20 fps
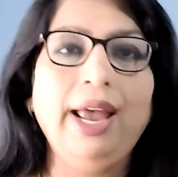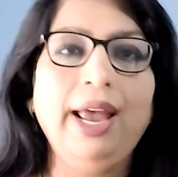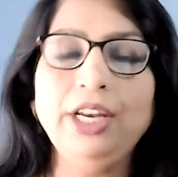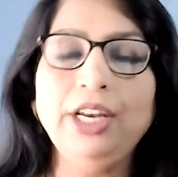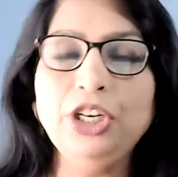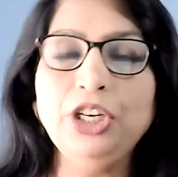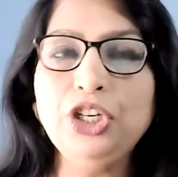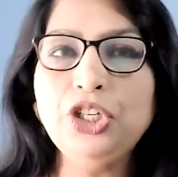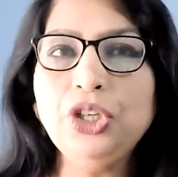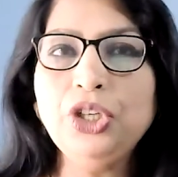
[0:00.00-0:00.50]

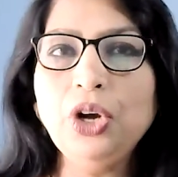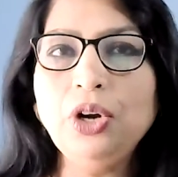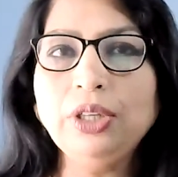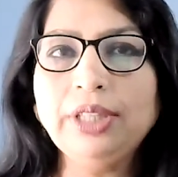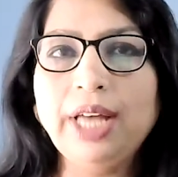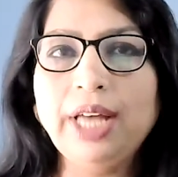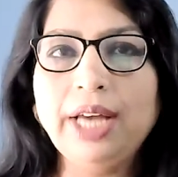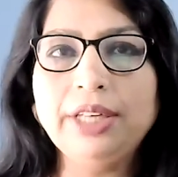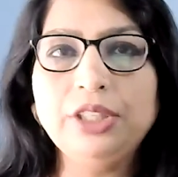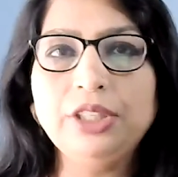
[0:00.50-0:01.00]
ensure
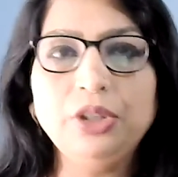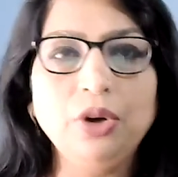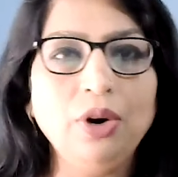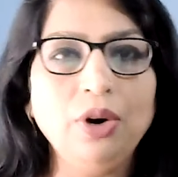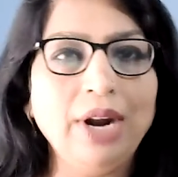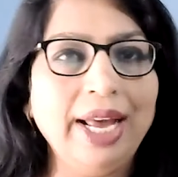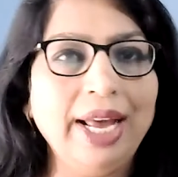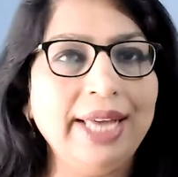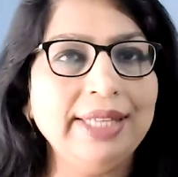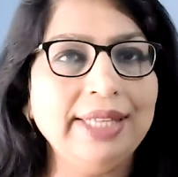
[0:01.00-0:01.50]
that
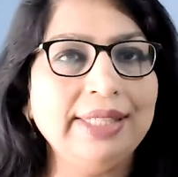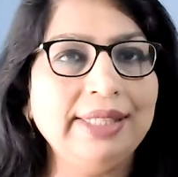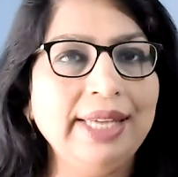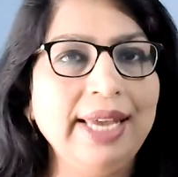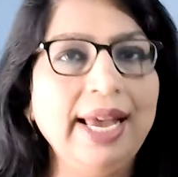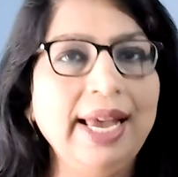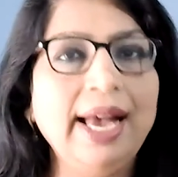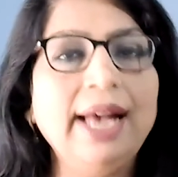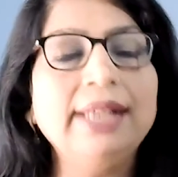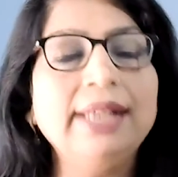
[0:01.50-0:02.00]
your
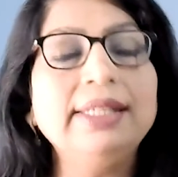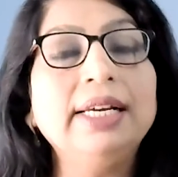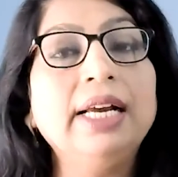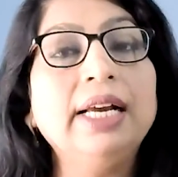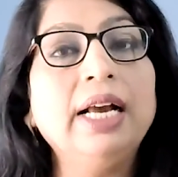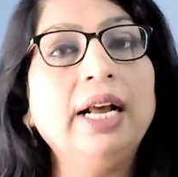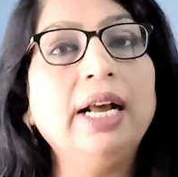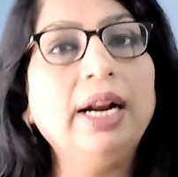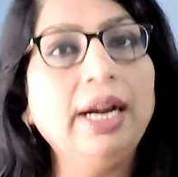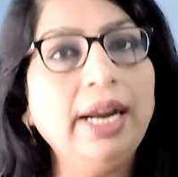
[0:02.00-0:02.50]
essay has a
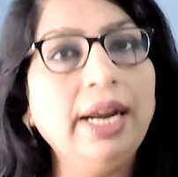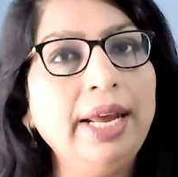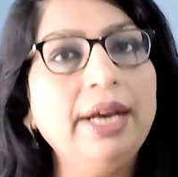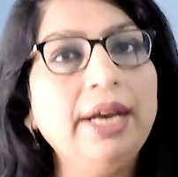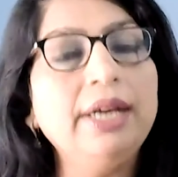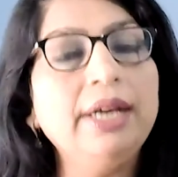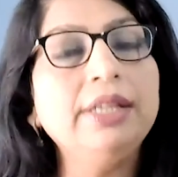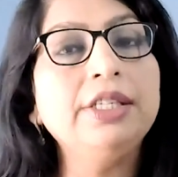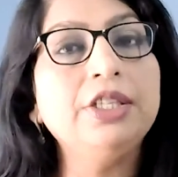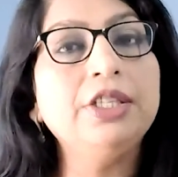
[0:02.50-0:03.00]

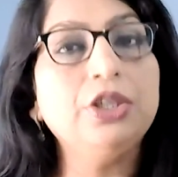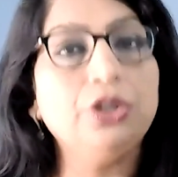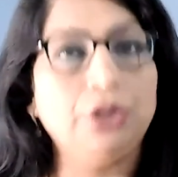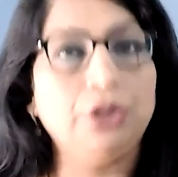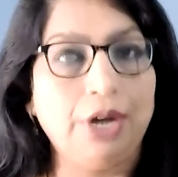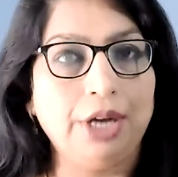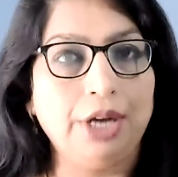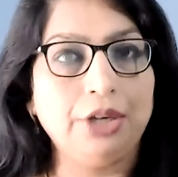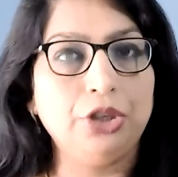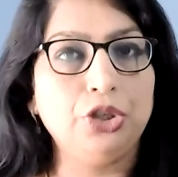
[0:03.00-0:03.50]
clear
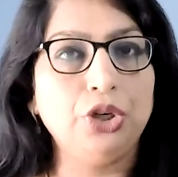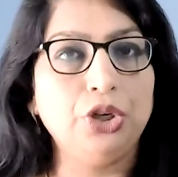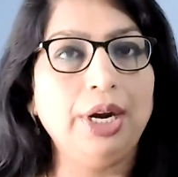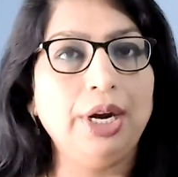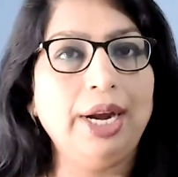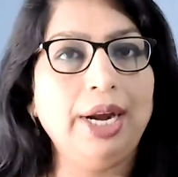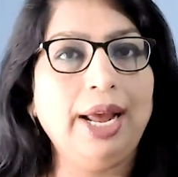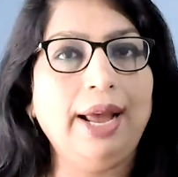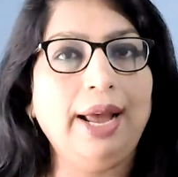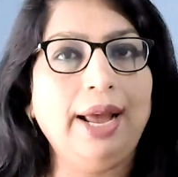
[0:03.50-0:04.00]

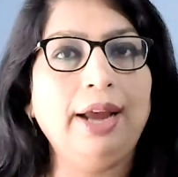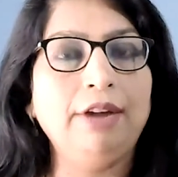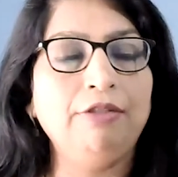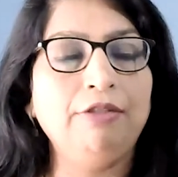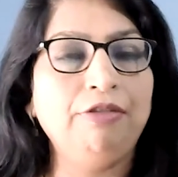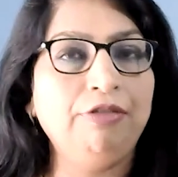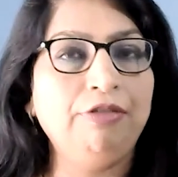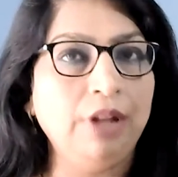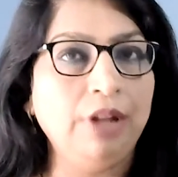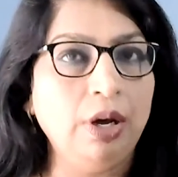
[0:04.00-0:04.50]
structure and
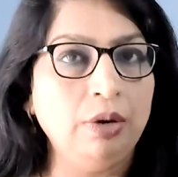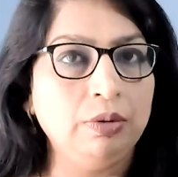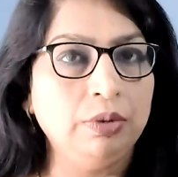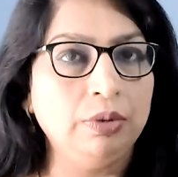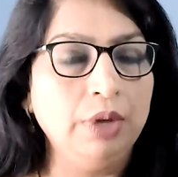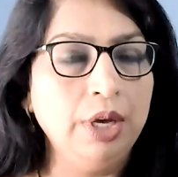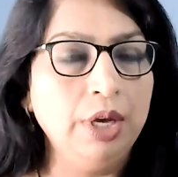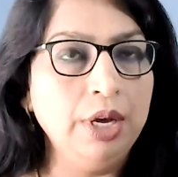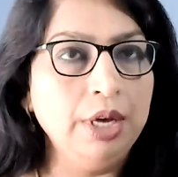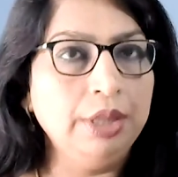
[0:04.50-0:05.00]

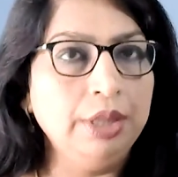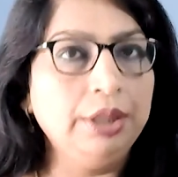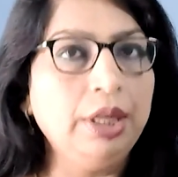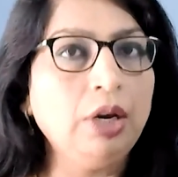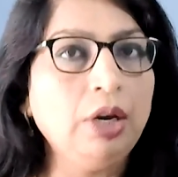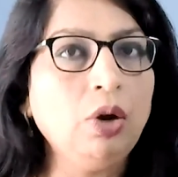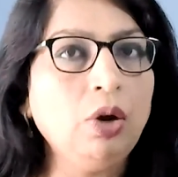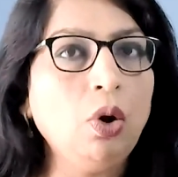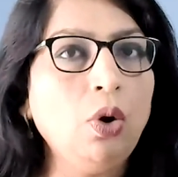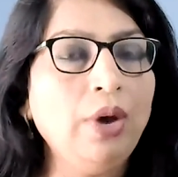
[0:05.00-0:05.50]
flow.
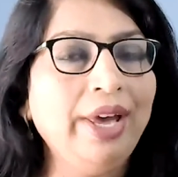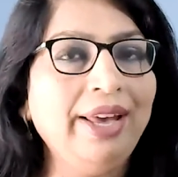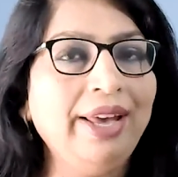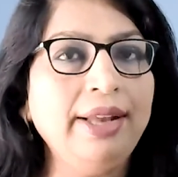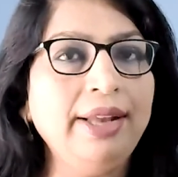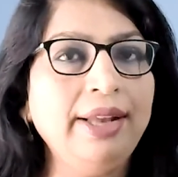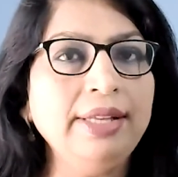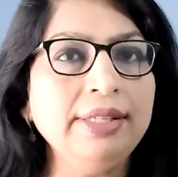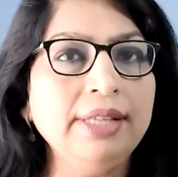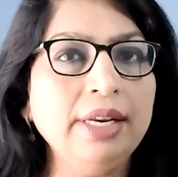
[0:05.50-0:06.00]
The
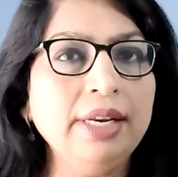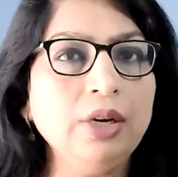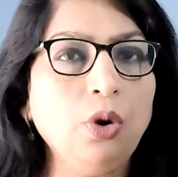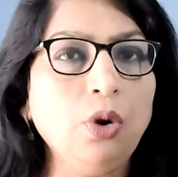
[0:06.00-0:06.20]
coherence and